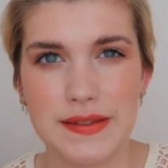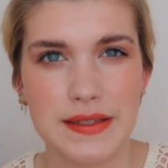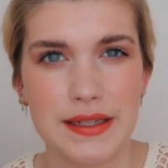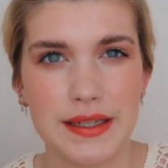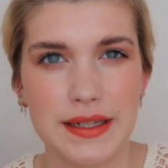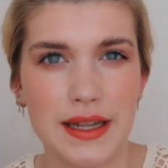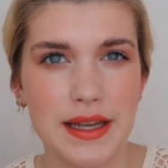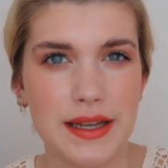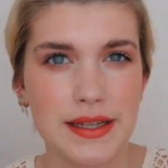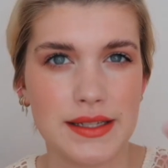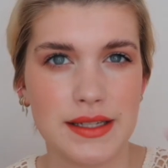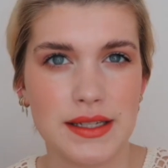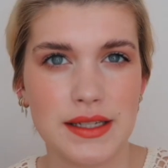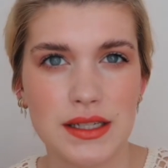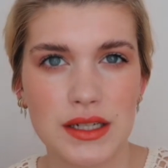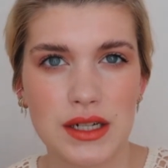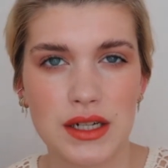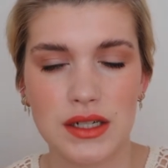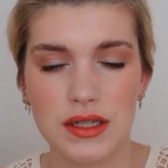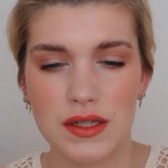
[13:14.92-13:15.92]
skin
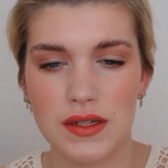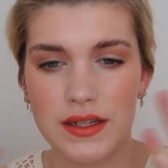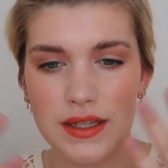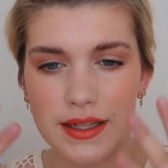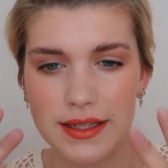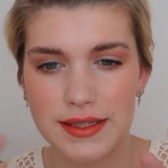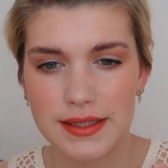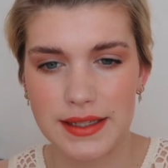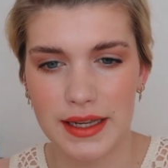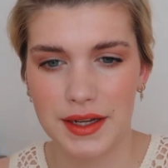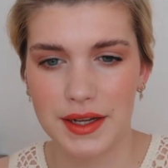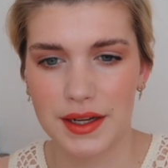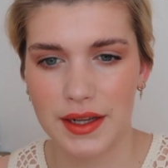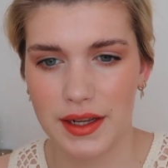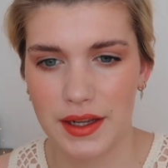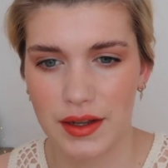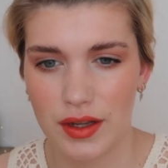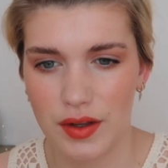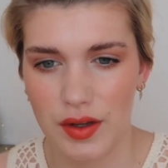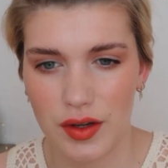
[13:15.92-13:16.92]
has set
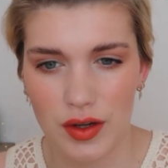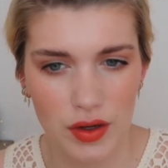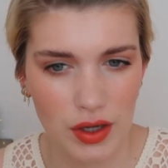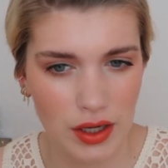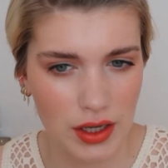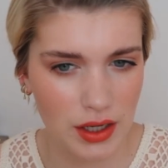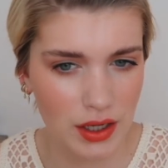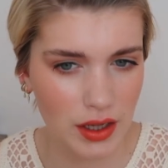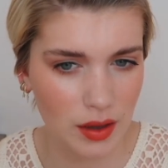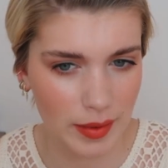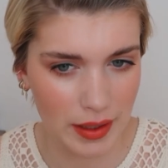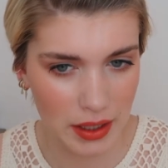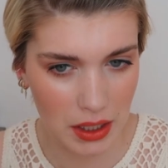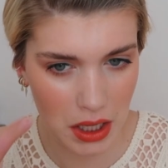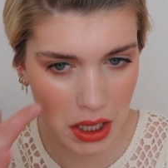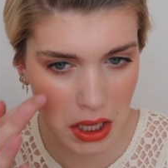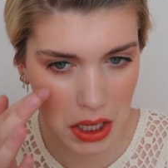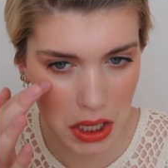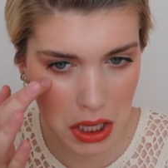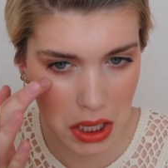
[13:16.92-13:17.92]
a little bit,